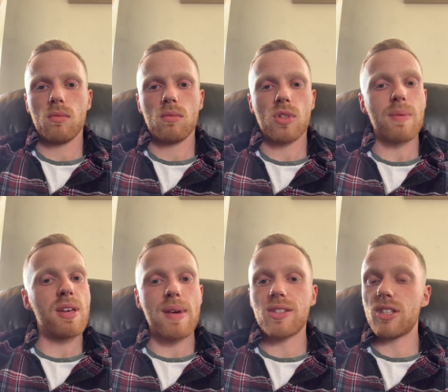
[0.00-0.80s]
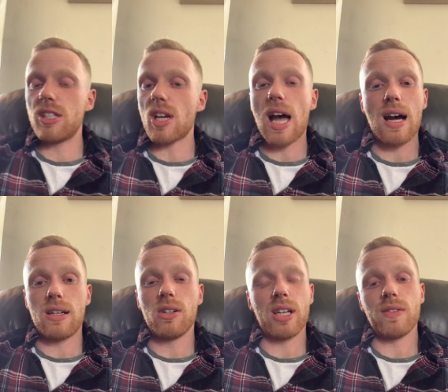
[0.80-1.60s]
Send me a message. I
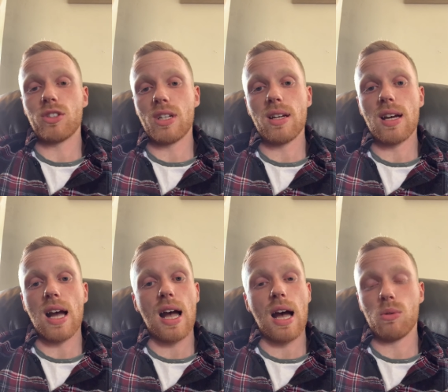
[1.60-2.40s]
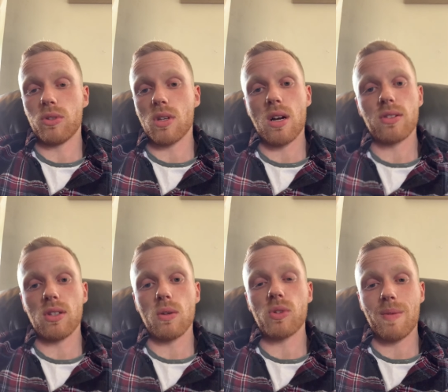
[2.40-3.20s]
don't give a shit. I will talk to
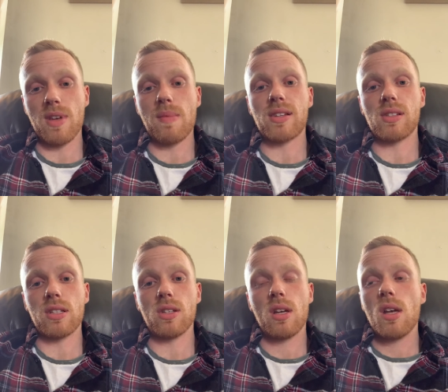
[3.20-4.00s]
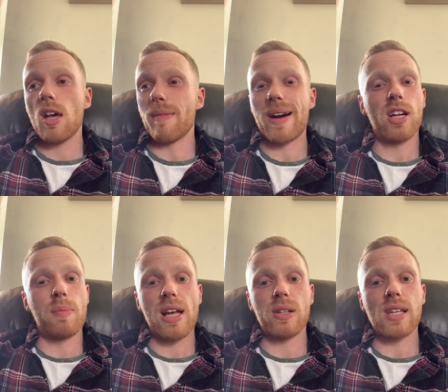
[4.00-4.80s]
you. Send me a message. I might not
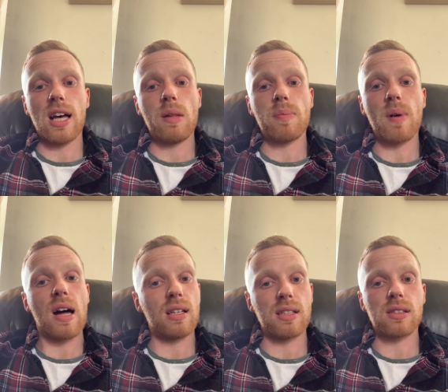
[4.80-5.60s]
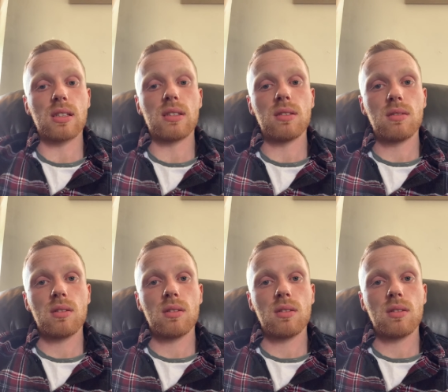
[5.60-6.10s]
be able to help, but I'll listen.